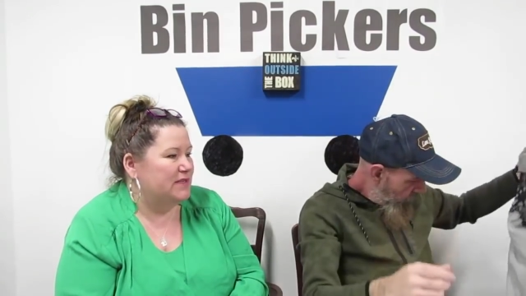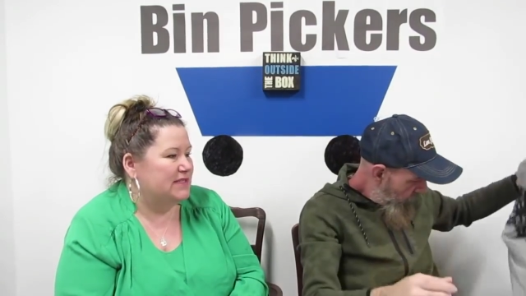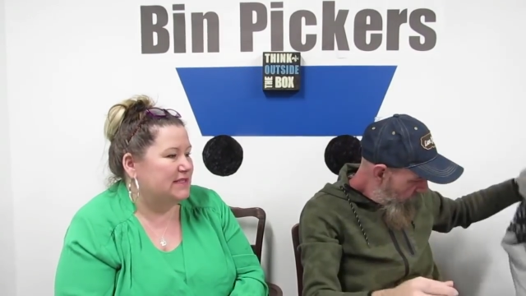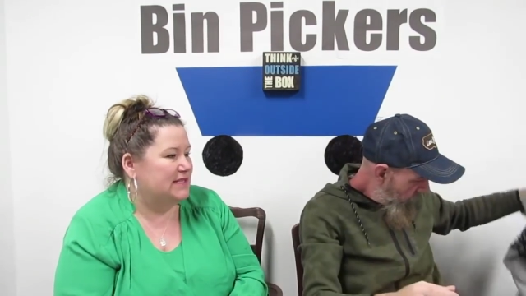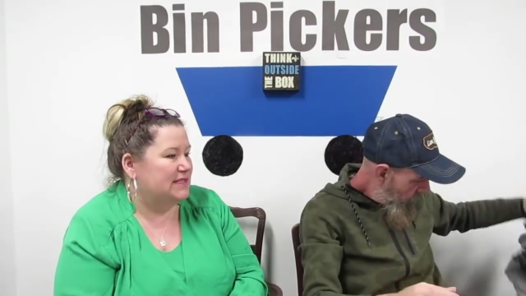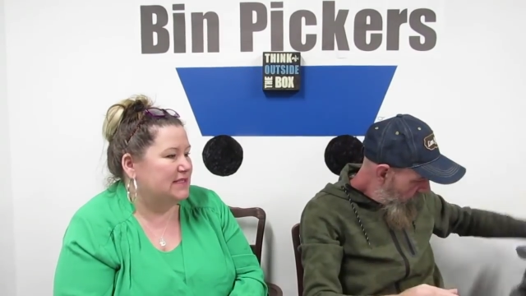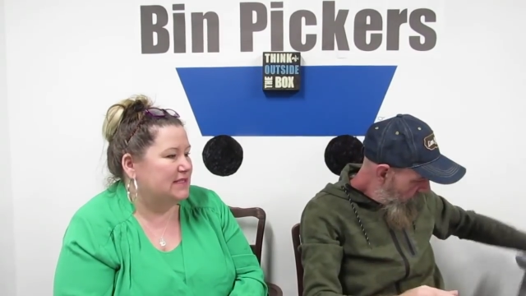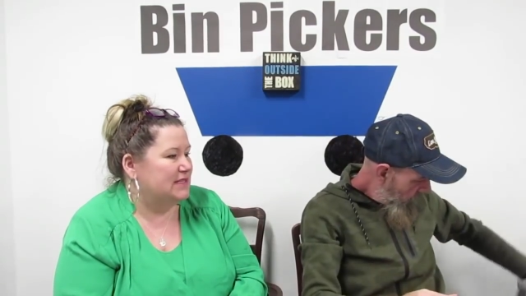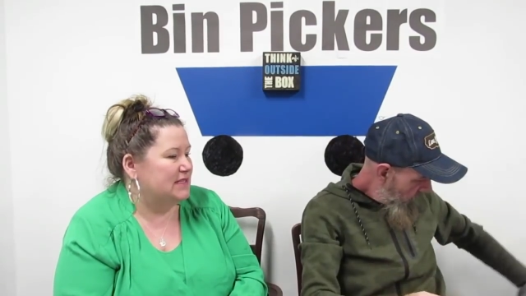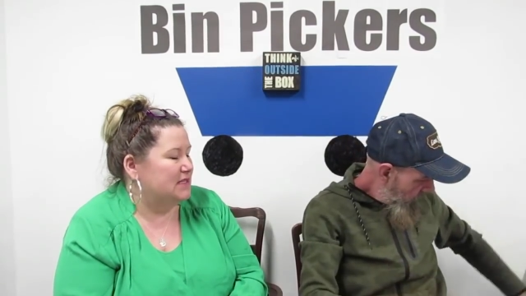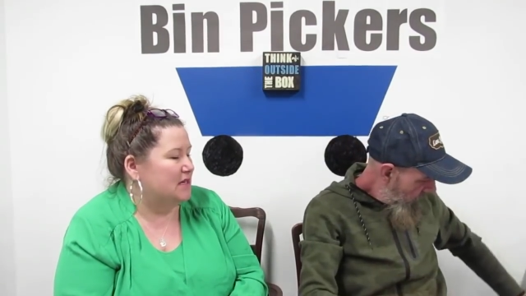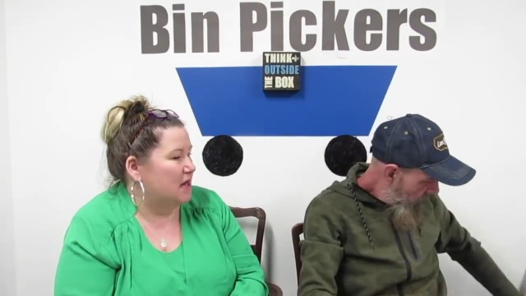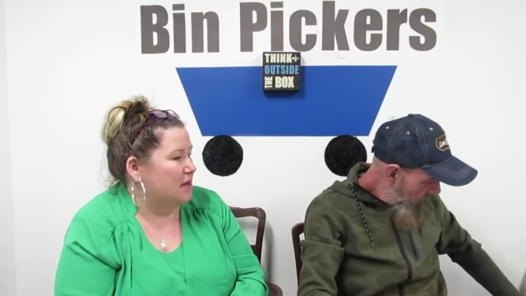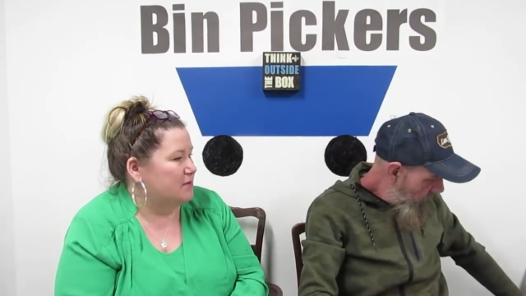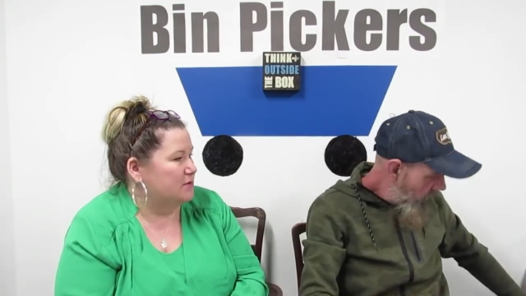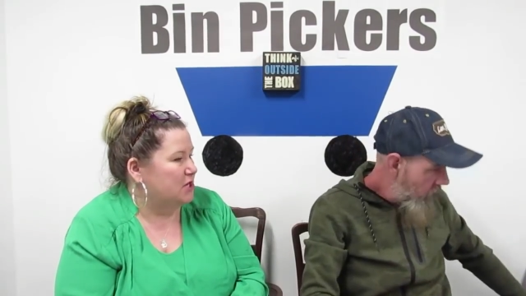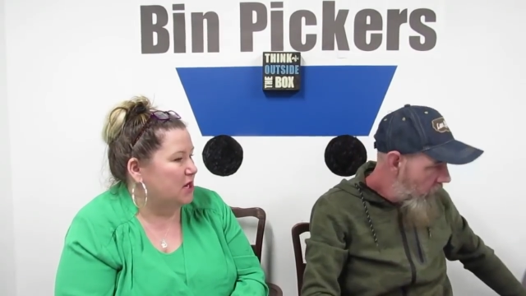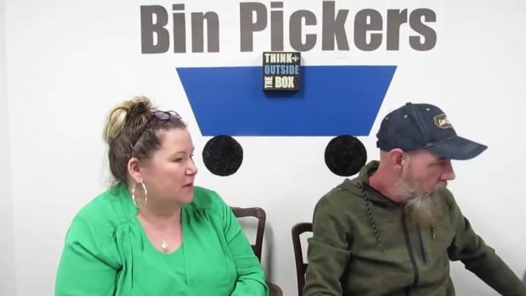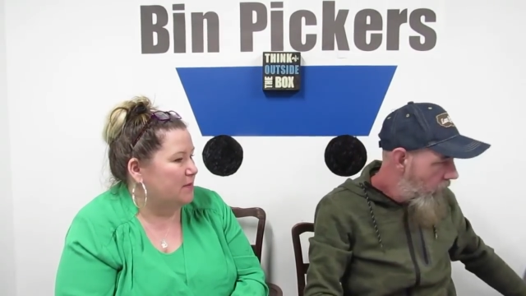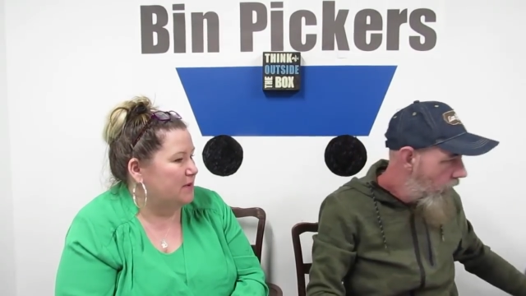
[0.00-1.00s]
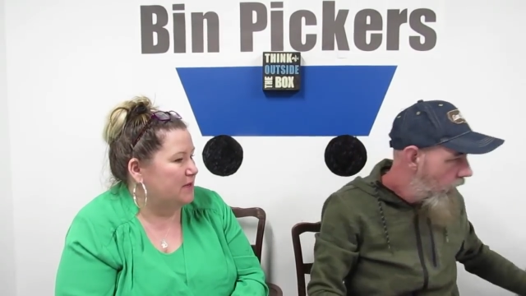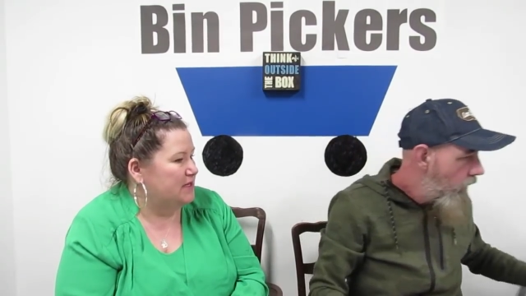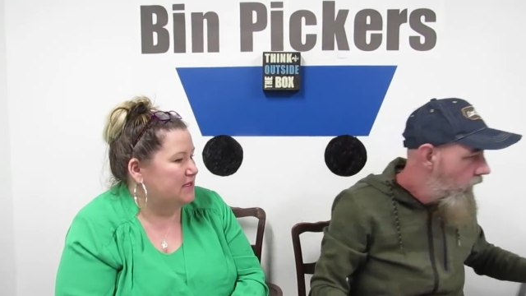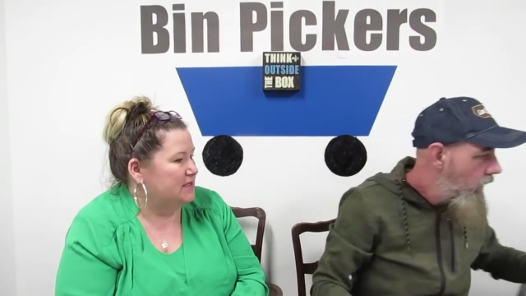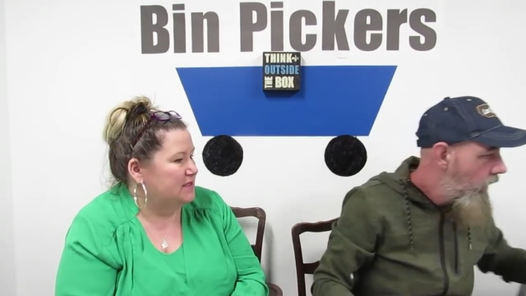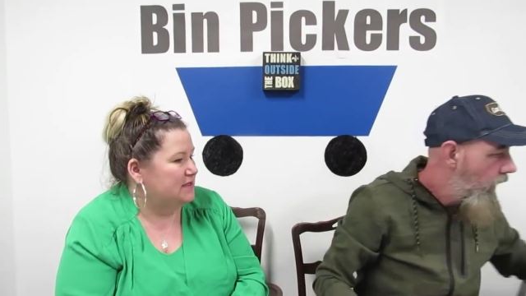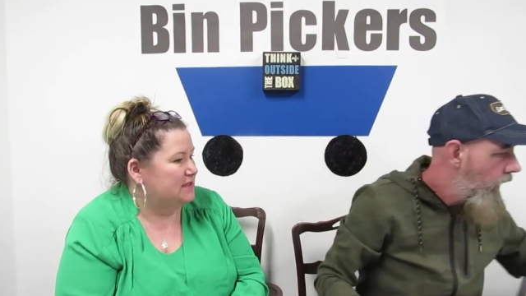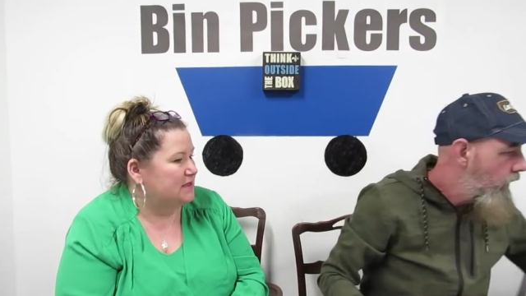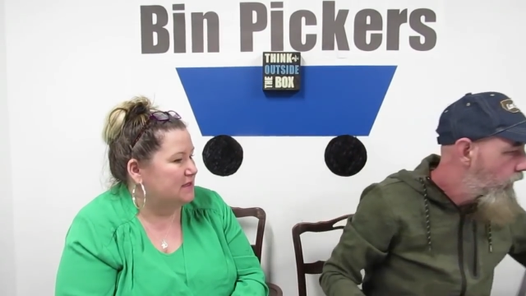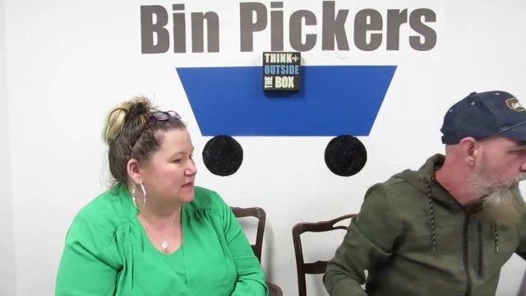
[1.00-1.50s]
CC Topshop
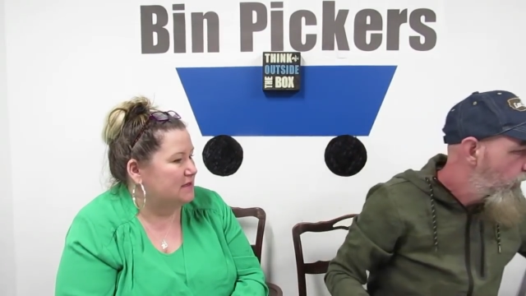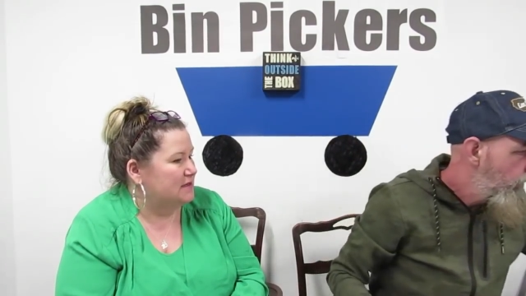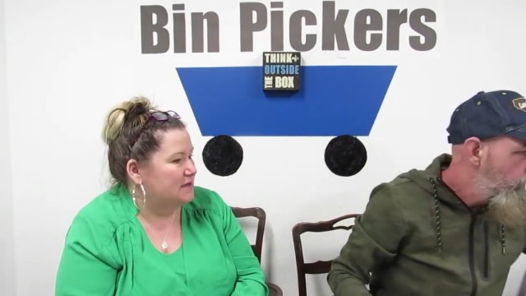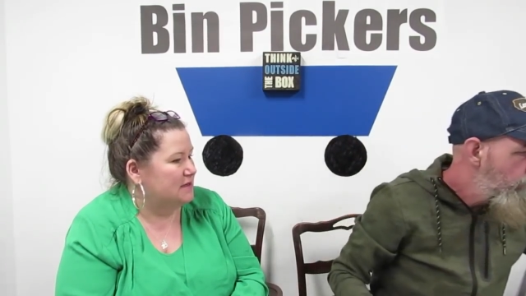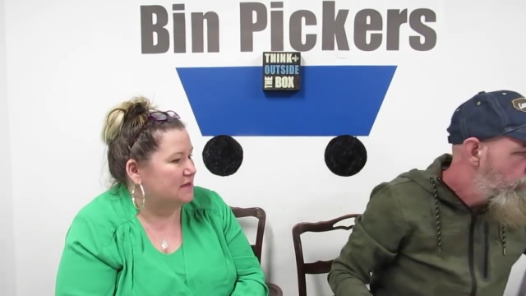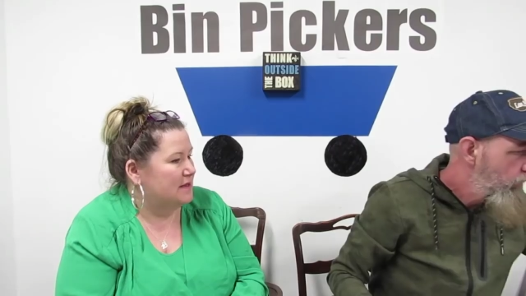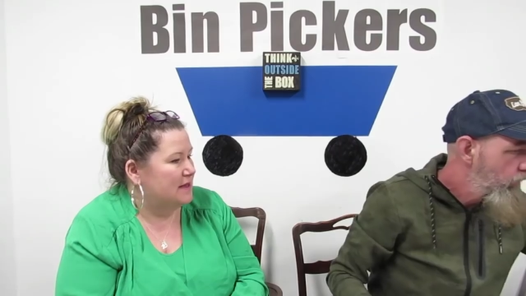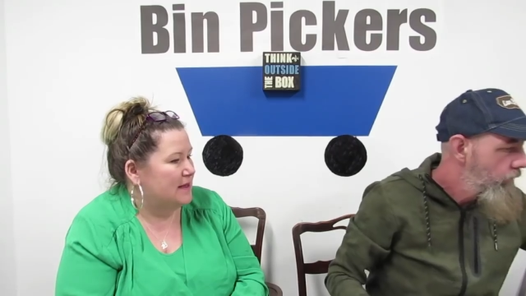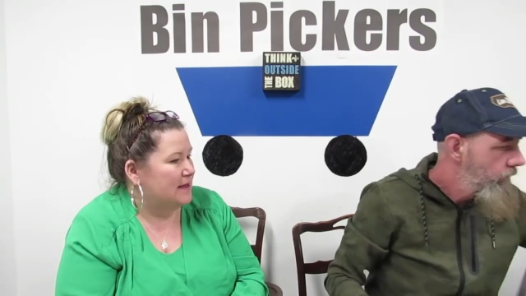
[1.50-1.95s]
is. I don't know.